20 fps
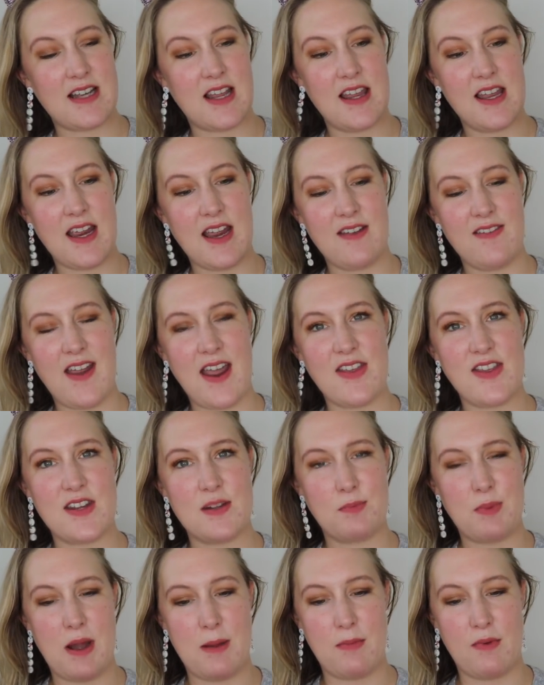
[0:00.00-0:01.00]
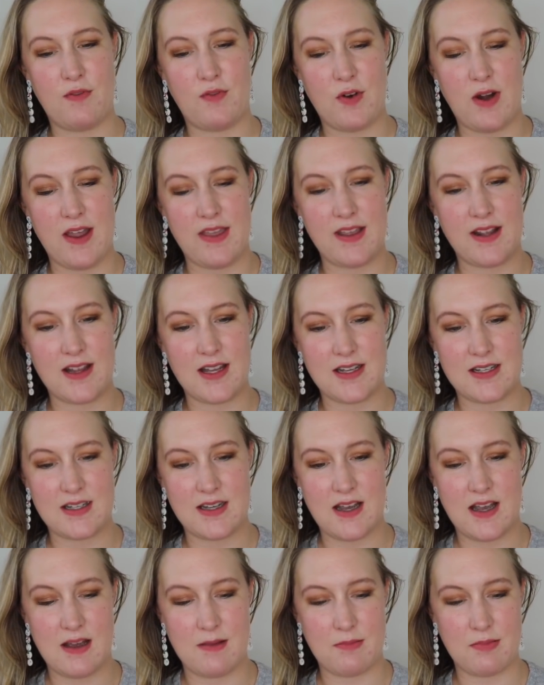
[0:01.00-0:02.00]
I think I've had this brand before. I think this is
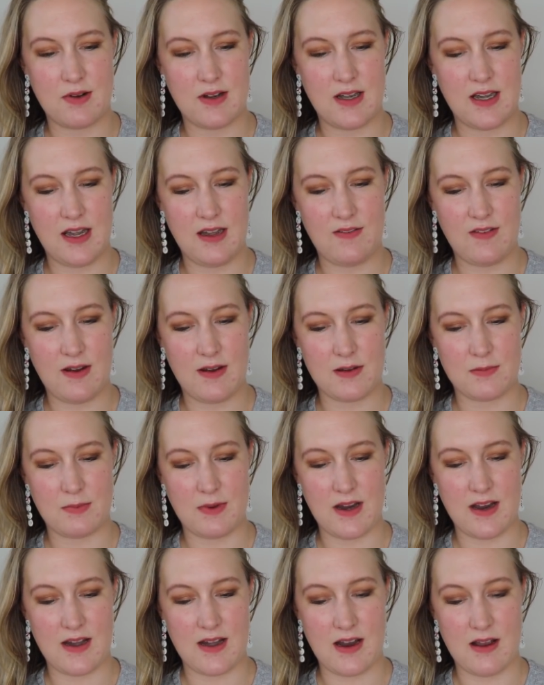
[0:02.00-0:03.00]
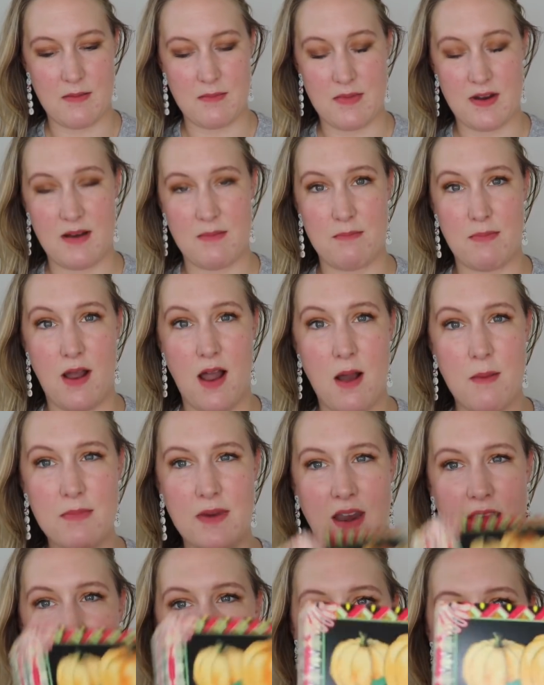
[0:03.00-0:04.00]
a pretty famous brand. Um, and
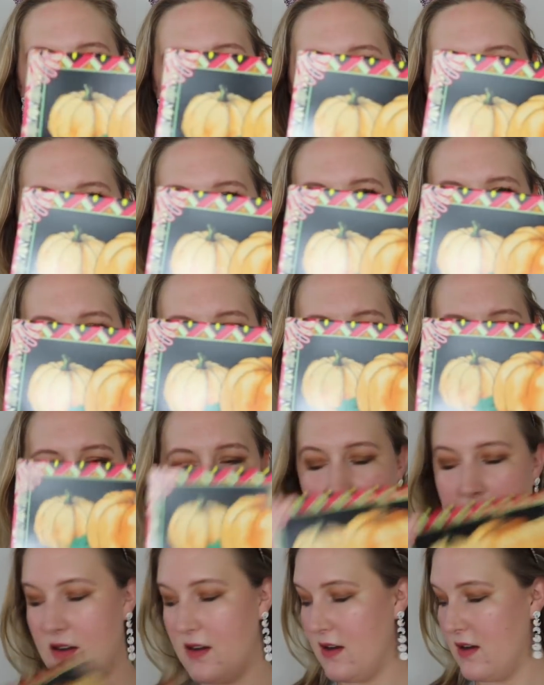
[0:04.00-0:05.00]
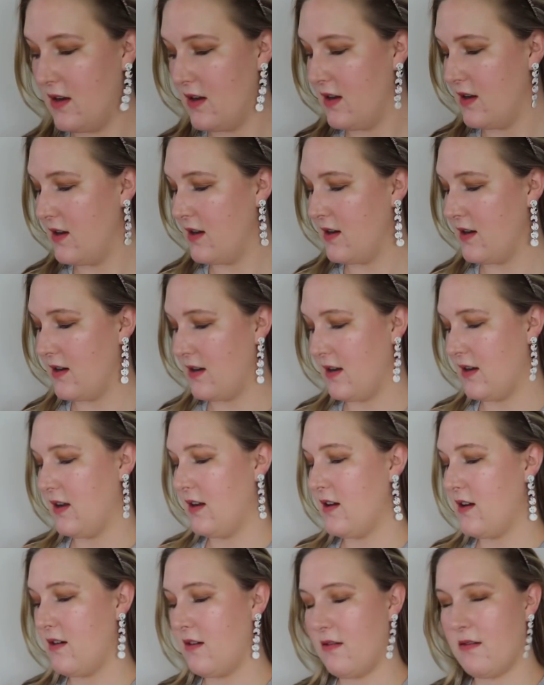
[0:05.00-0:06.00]
pumpkin, yum.
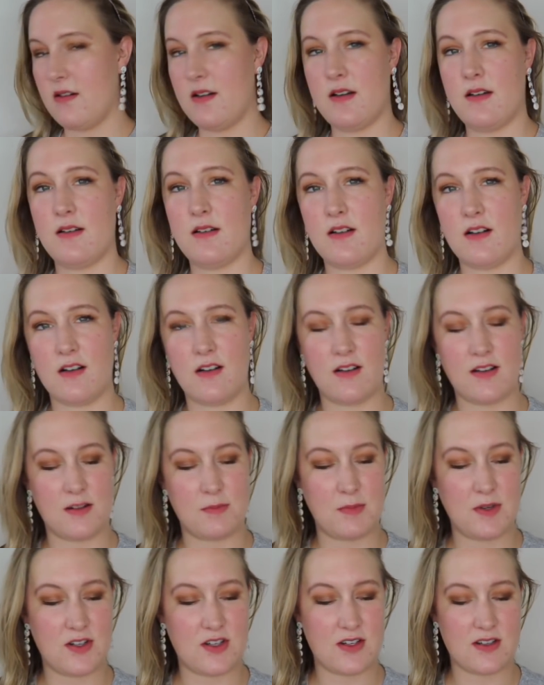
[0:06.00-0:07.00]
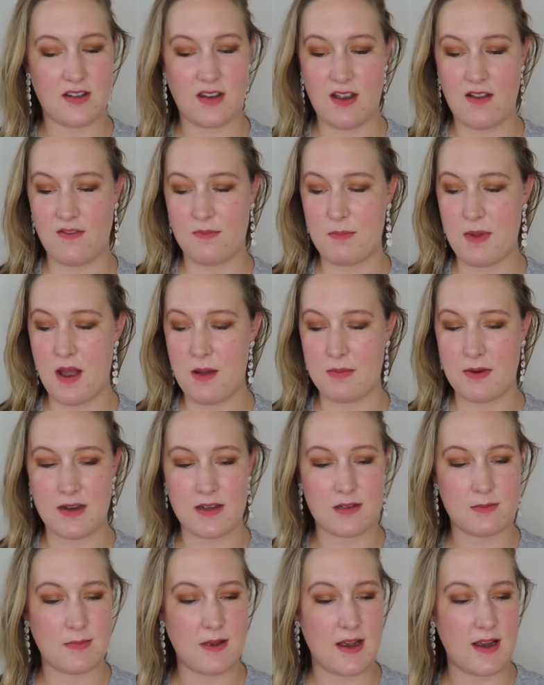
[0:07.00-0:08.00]
You know, all us bitches love
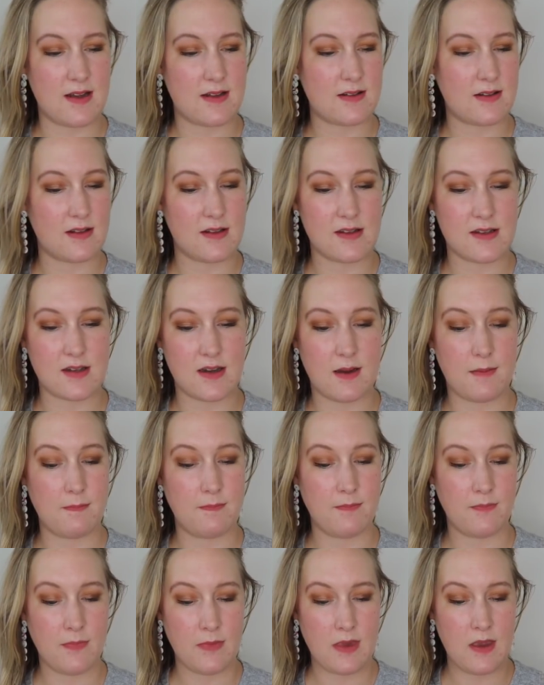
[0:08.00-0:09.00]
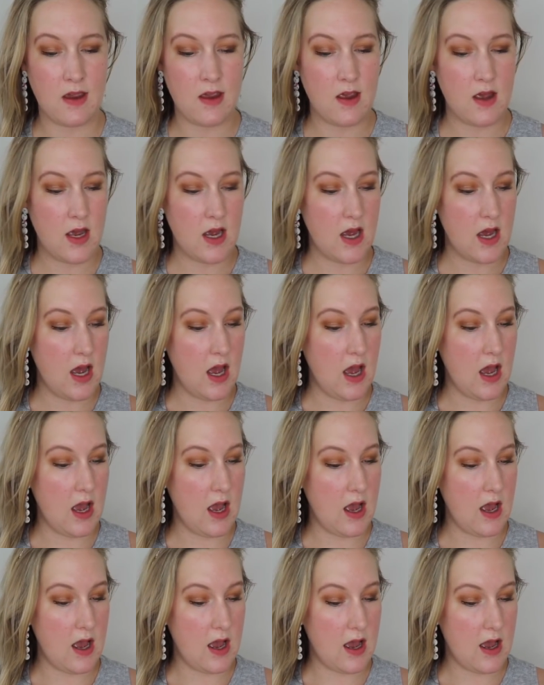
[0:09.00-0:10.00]
pumpkin spice. Let's see.
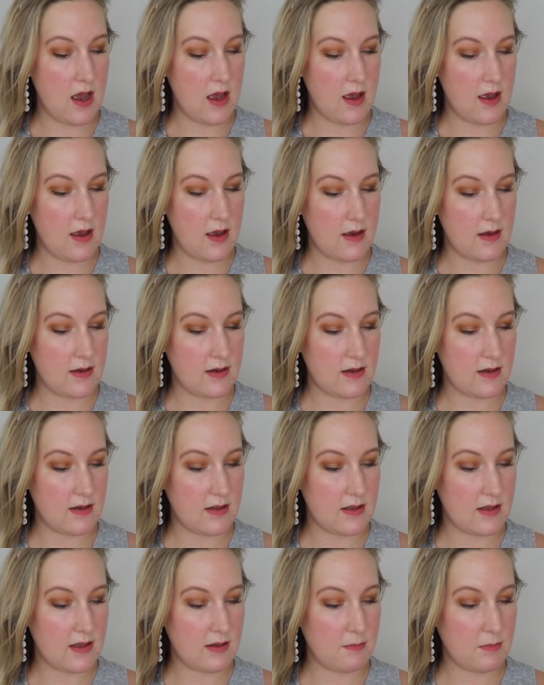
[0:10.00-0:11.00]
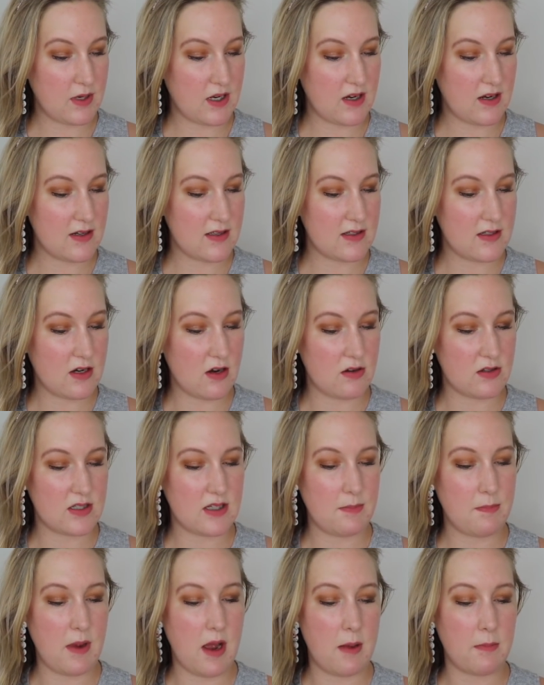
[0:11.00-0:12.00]
Uh, Bird's
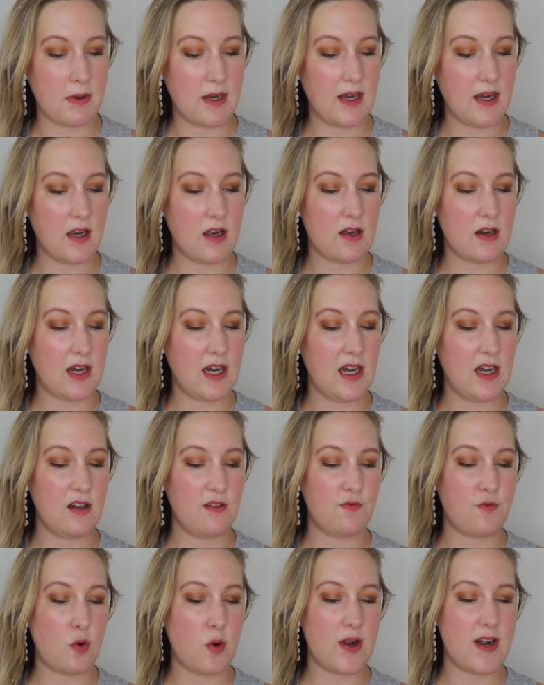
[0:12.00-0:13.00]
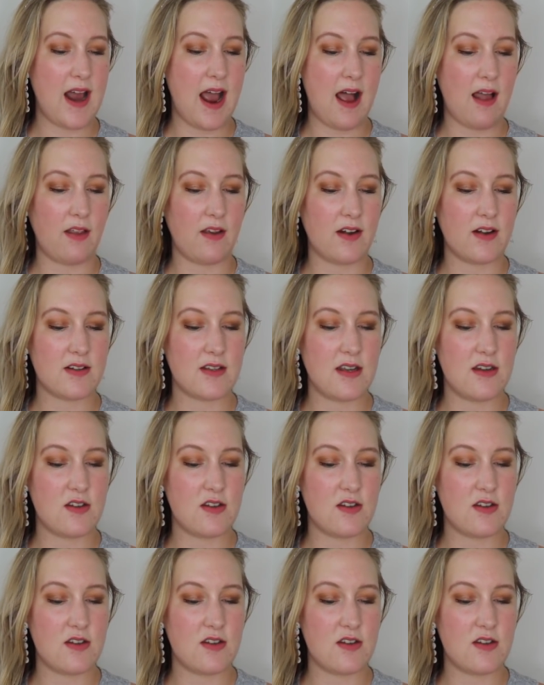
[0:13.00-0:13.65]
Toasted Pumpkin Cookies, four dollars.